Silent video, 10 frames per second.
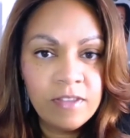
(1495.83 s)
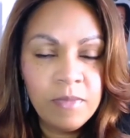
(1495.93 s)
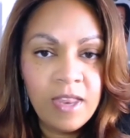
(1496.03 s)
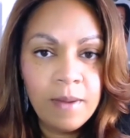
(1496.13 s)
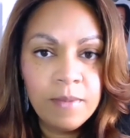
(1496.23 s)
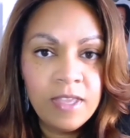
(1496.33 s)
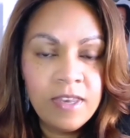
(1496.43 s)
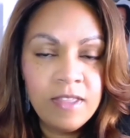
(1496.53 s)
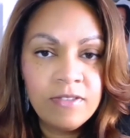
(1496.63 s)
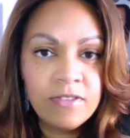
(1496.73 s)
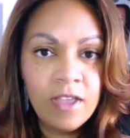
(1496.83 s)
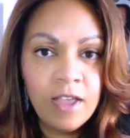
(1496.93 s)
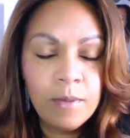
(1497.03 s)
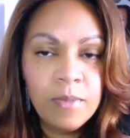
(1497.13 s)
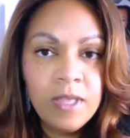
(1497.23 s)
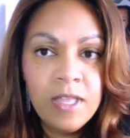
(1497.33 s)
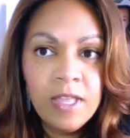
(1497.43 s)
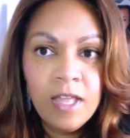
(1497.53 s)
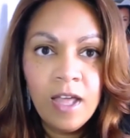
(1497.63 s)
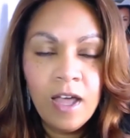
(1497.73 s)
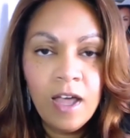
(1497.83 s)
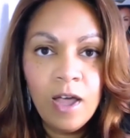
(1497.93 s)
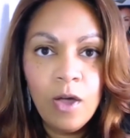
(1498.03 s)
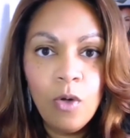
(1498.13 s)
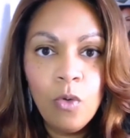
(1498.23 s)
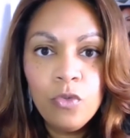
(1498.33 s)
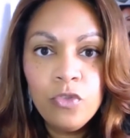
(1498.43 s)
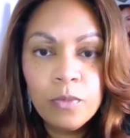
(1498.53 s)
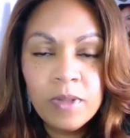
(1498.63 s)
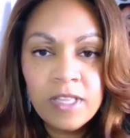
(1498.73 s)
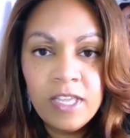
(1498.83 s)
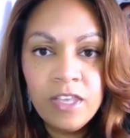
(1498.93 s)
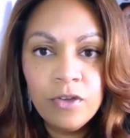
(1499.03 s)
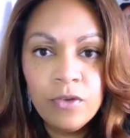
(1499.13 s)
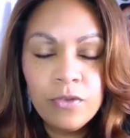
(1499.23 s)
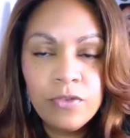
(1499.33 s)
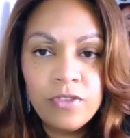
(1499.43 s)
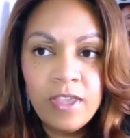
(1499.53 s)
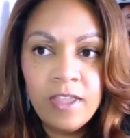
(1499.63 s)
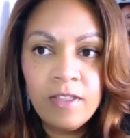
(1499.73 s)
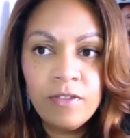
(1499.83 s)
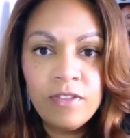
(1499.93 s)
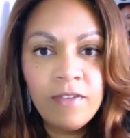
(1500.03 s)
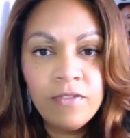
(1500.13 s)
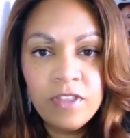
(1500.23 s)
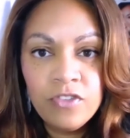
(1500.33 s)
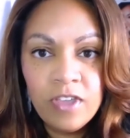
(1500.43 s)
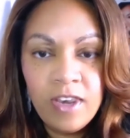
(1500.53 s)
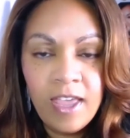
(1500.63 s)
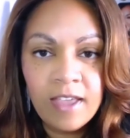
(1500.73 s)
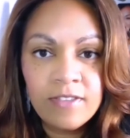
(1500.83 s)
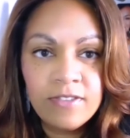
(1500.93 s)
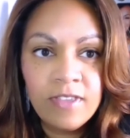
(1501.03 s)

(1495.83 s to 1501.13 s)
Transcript: I mean, I'm getting some uh, older millennials and definitely Gen X,